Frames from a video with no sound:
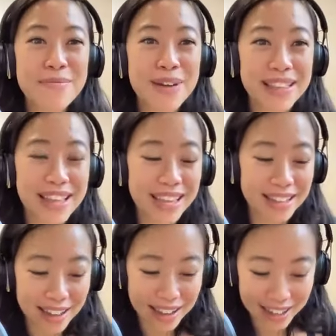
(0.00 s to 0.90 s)
But
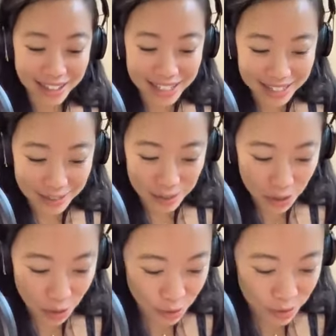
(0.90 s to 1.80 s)
like, I guess
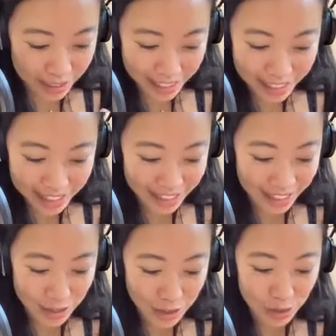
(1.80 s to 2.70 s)
those listening